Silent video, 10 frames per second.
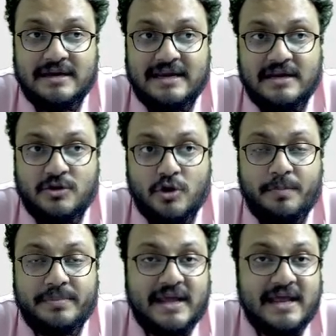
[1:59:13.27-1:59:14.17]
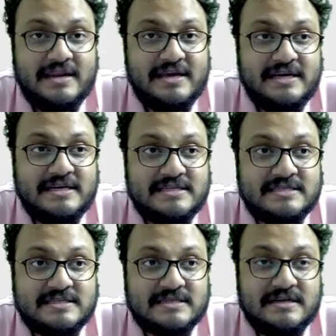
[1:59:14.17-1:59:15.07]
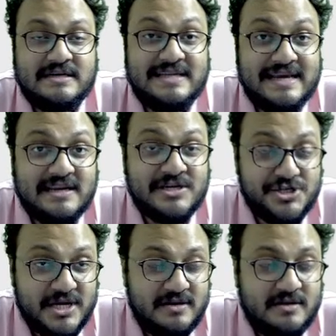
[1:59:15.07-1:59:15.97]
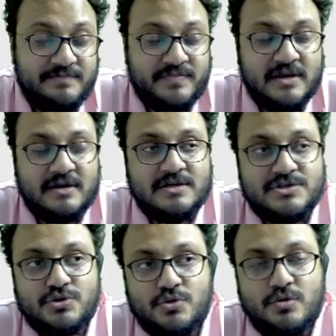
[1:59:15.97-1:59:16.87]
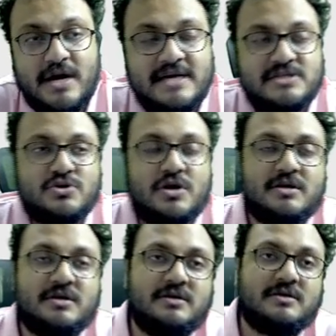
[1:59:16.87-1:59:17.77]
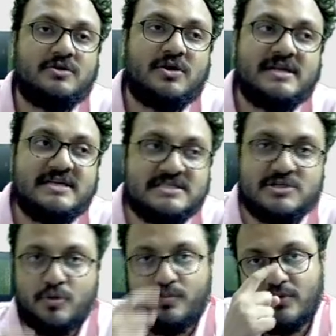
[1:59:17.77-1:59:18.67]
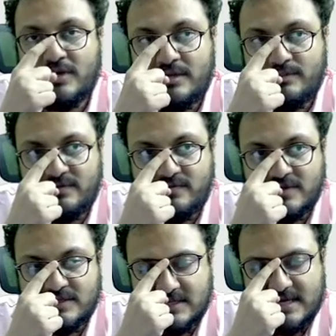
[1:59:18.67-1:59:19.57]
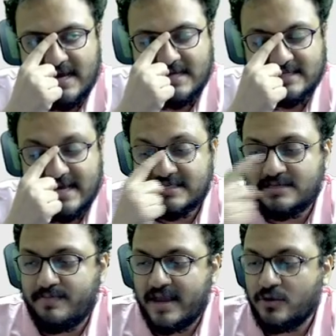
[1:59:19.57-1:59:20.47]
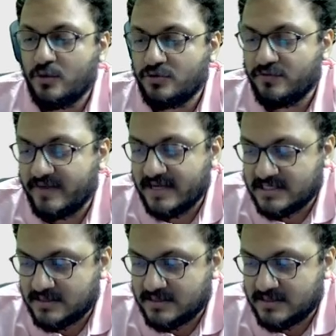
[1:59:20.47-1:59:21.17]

in top 10 is Ding Liren. So Duda is not a not an easy opponent, but first he has Esipenko to face.